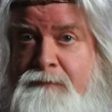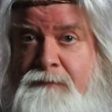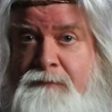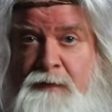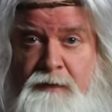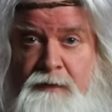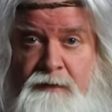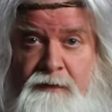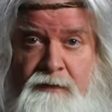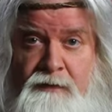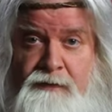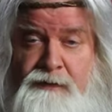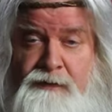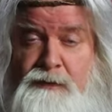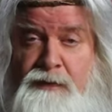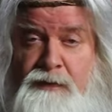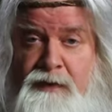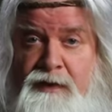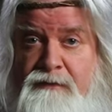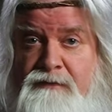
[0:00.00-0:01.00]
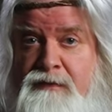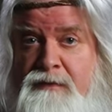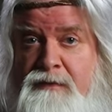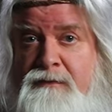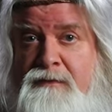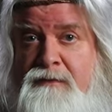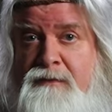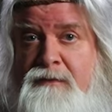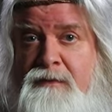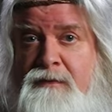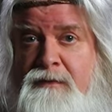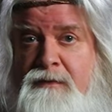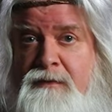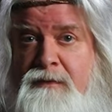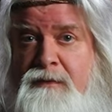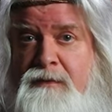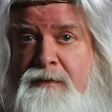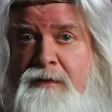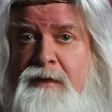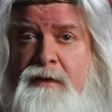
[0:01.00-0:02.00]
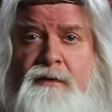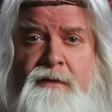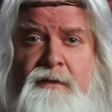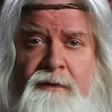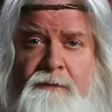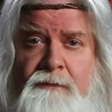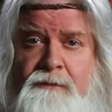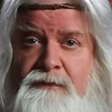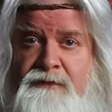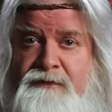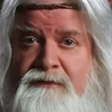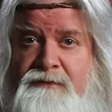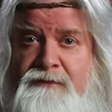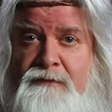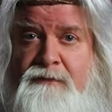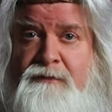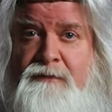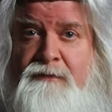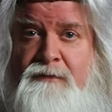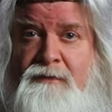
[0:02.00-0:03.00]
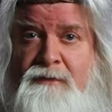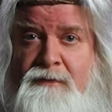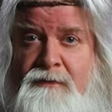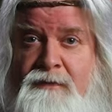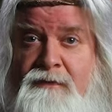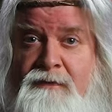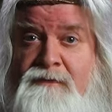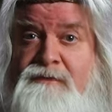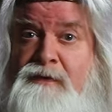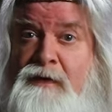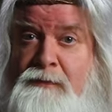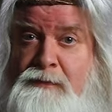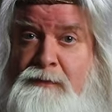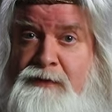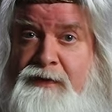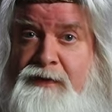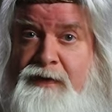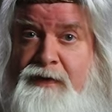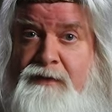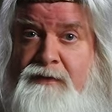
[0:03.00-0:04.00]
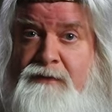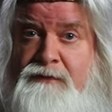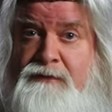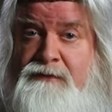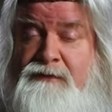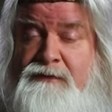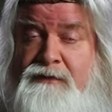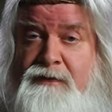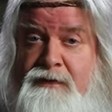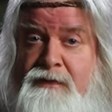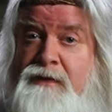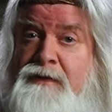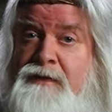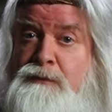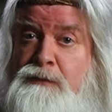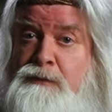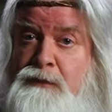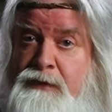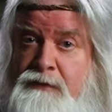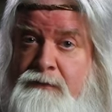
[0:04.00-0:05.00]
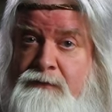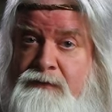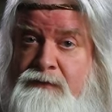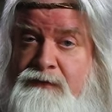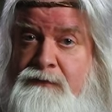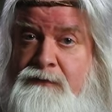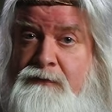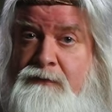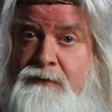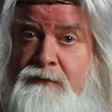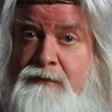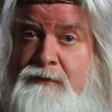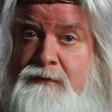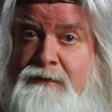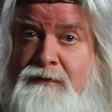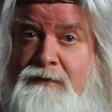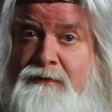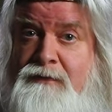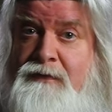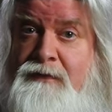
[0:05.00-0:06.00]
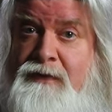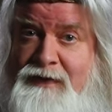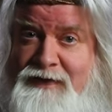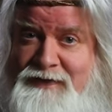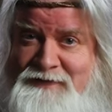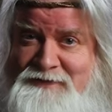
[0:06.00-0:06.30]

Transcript: And there you have it, a glimpse of doppelgangers in the realms today.